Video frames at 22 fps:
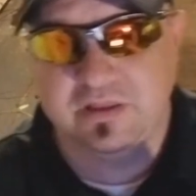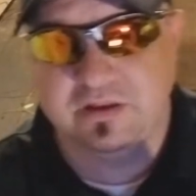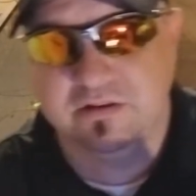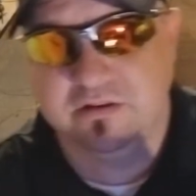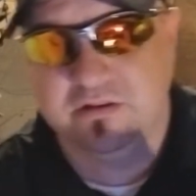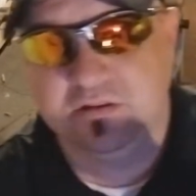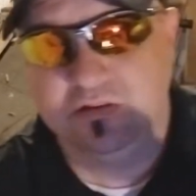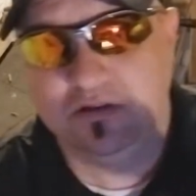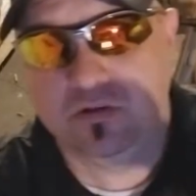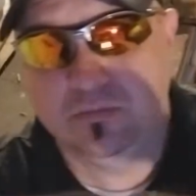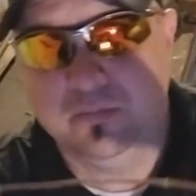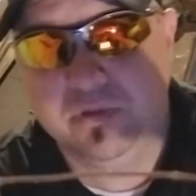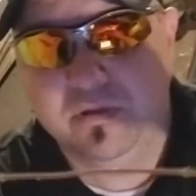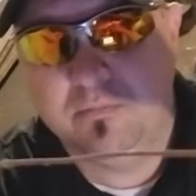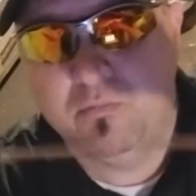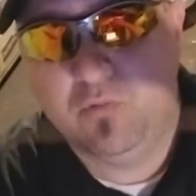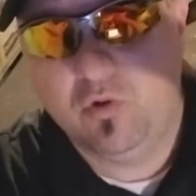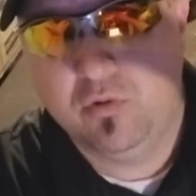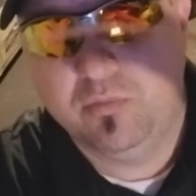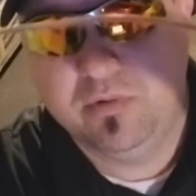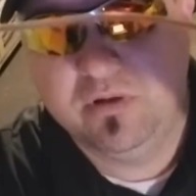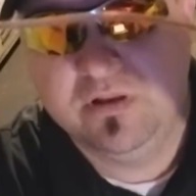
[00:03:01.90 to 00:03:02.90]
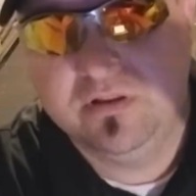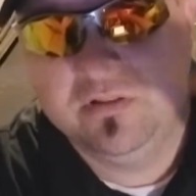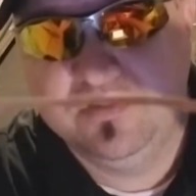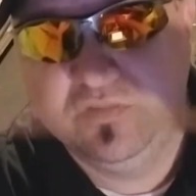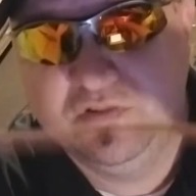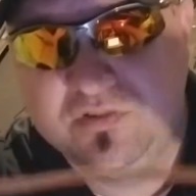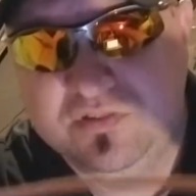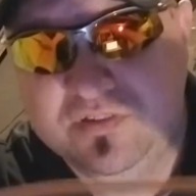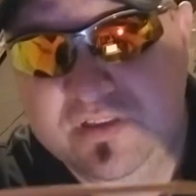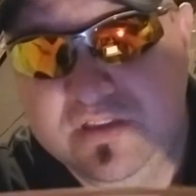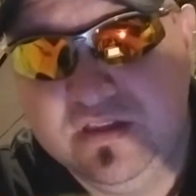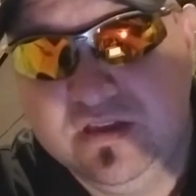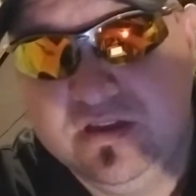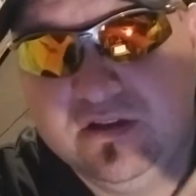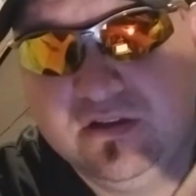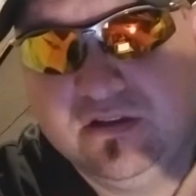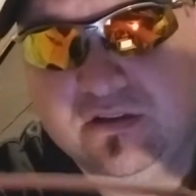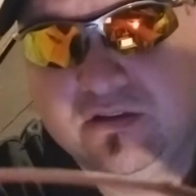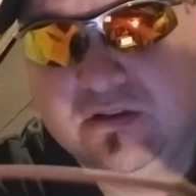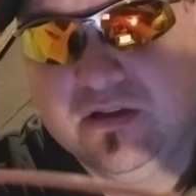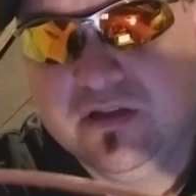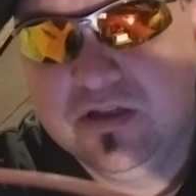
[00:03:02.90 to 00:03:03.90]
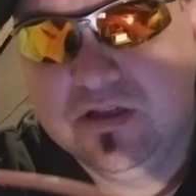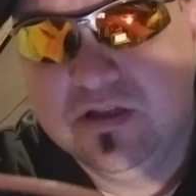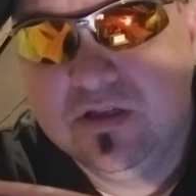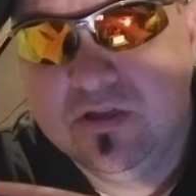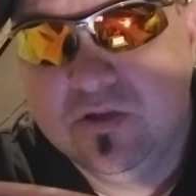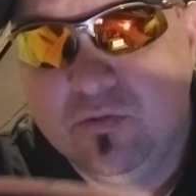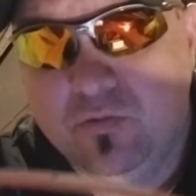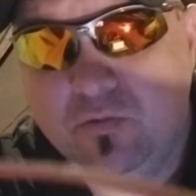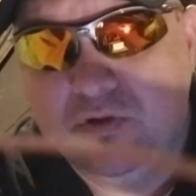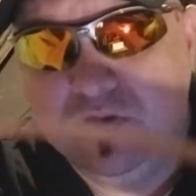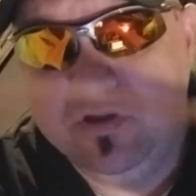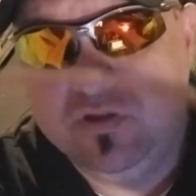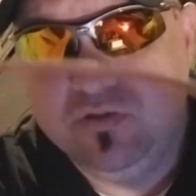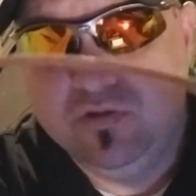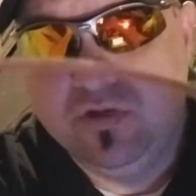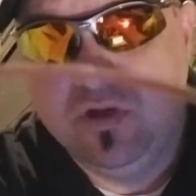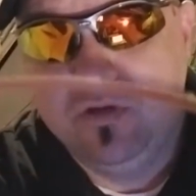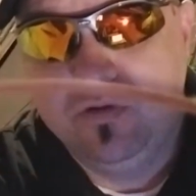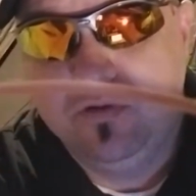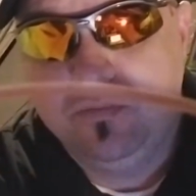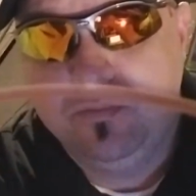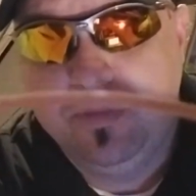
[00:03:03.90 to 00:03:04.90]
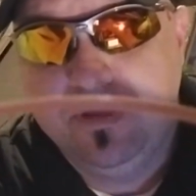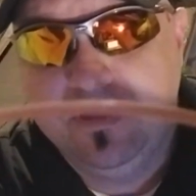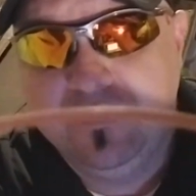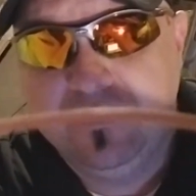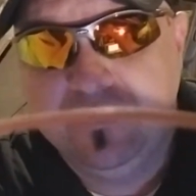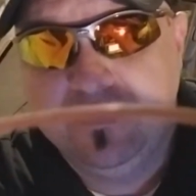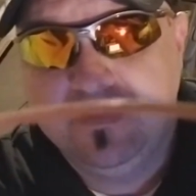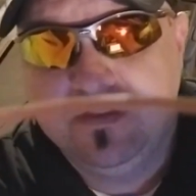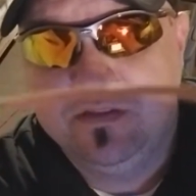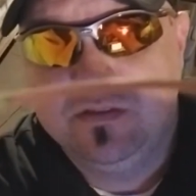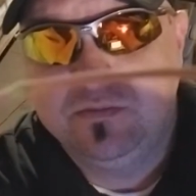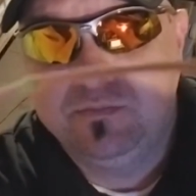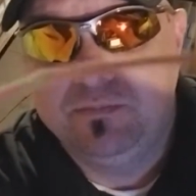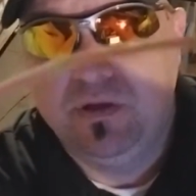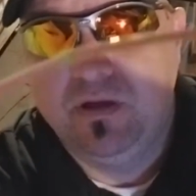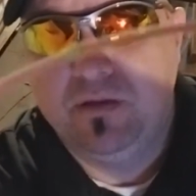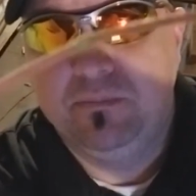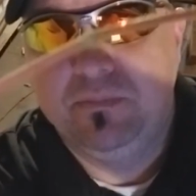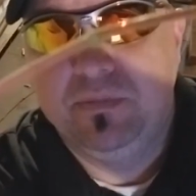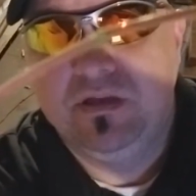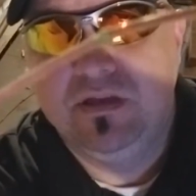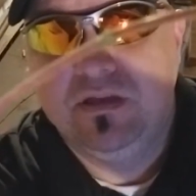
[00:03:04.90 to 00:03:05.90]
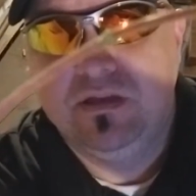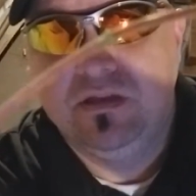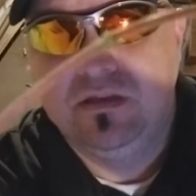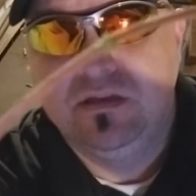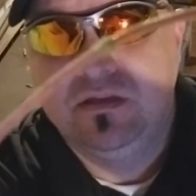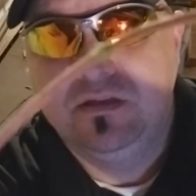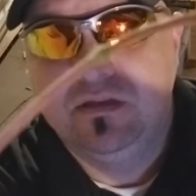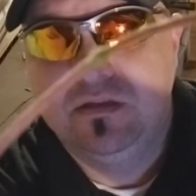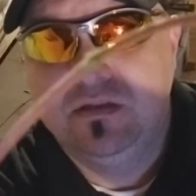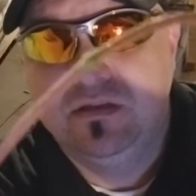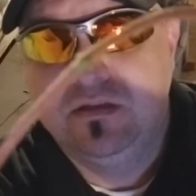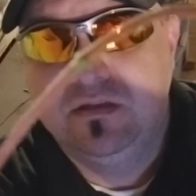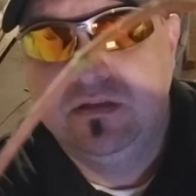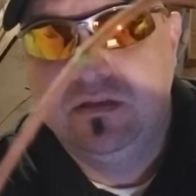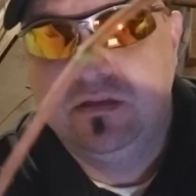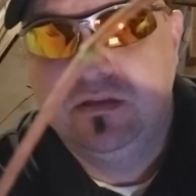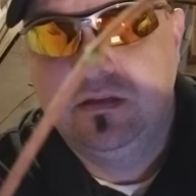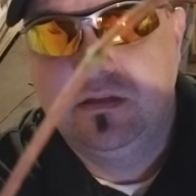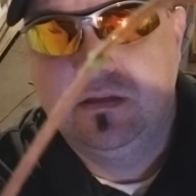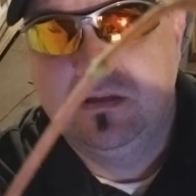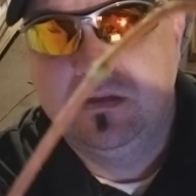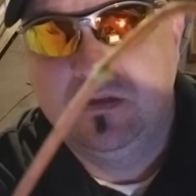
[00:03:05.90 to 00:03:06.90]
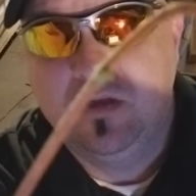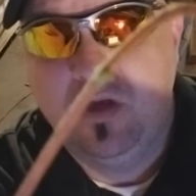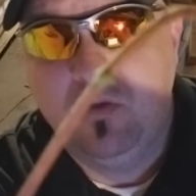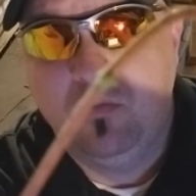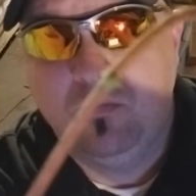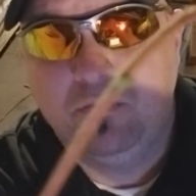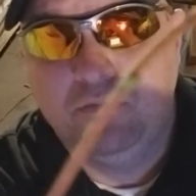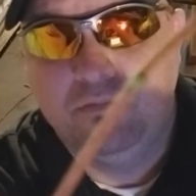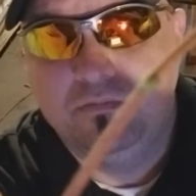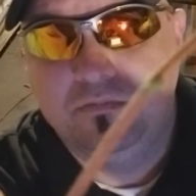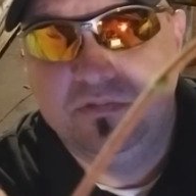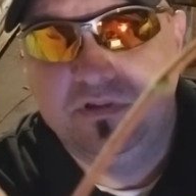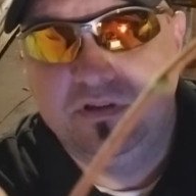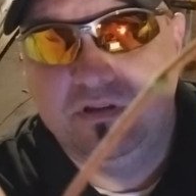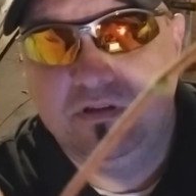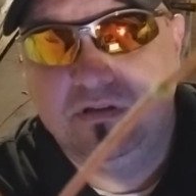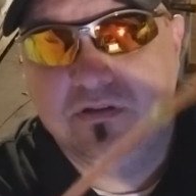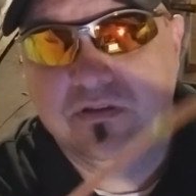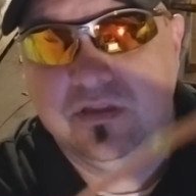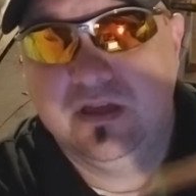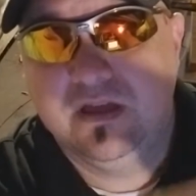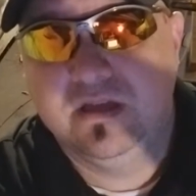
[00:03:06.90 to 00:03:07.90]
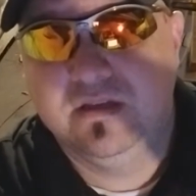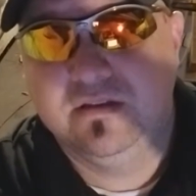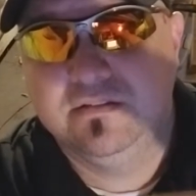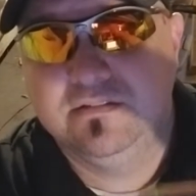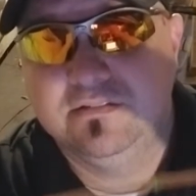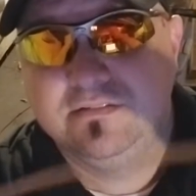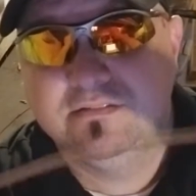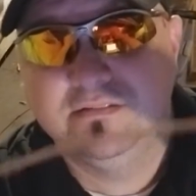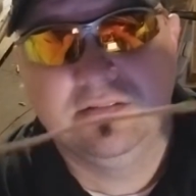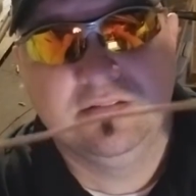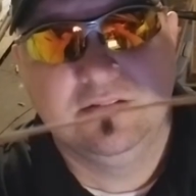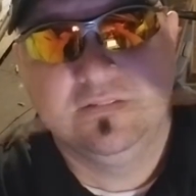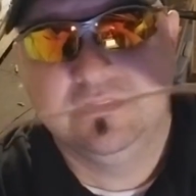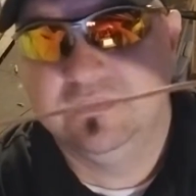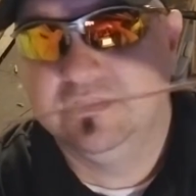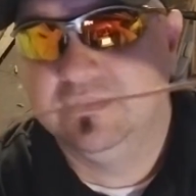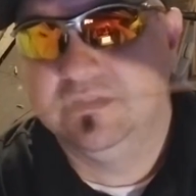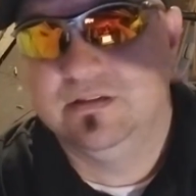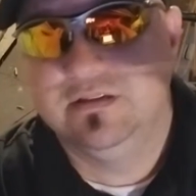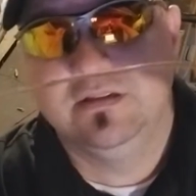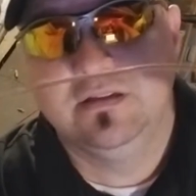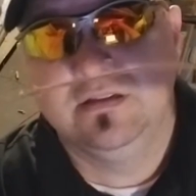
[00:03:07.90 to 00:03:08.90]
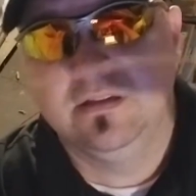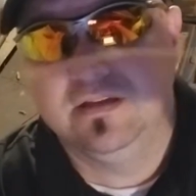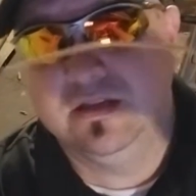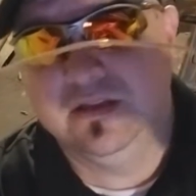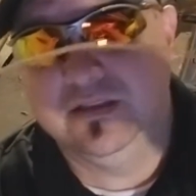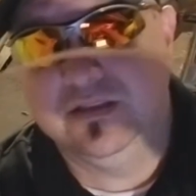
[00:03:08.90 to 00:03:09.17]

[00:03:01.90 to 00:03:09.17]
it a little bit more. But as you see here, when you go to bend this puppy, oh, you hear that? And